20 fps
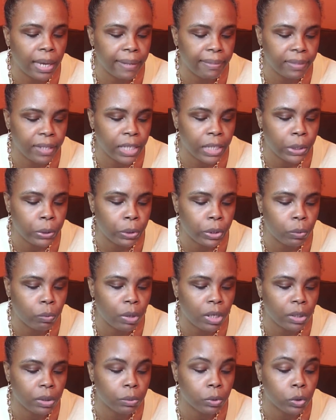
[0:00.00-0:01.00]
think
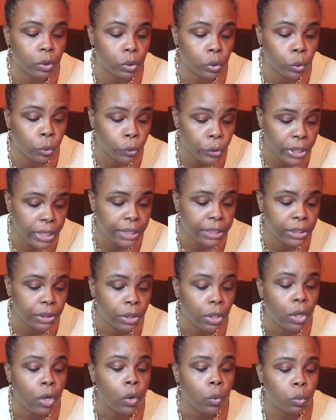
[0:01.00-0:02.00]
Chris
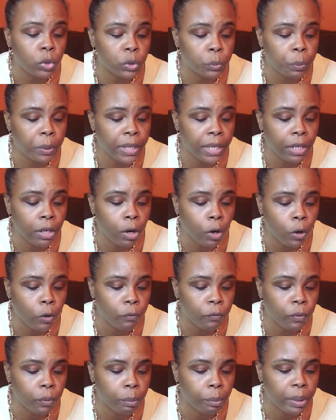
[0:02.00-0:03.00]
was being
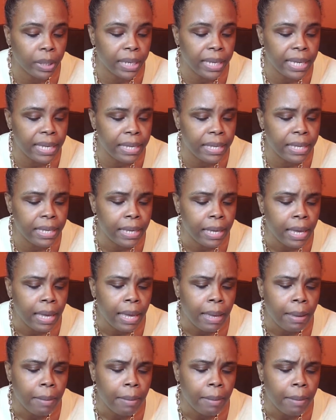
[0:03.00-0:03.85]
hurtful, but he